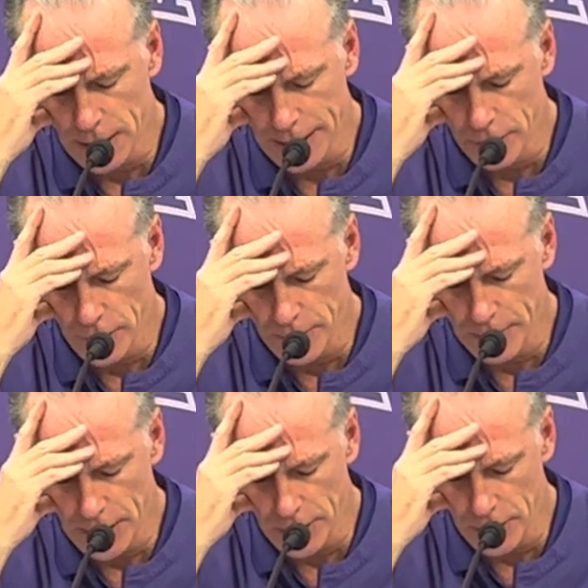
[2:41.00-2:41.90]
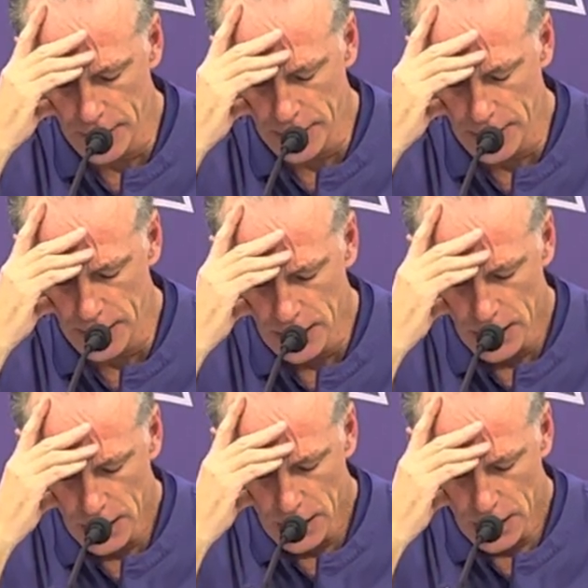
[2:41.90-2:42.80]
elite rebounder, and,
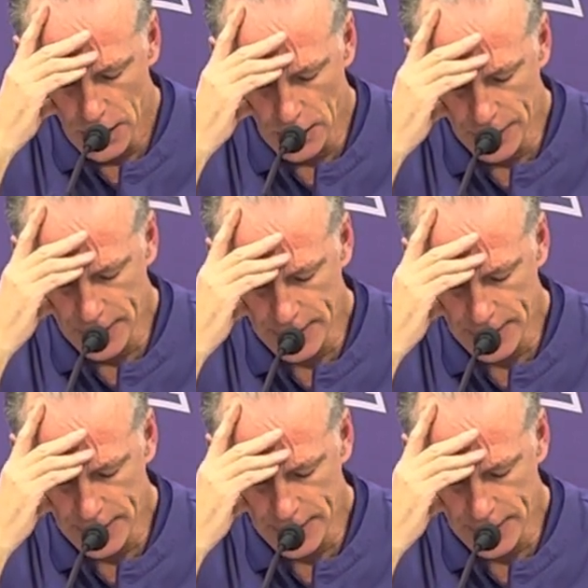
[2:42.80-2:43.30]
you know, I think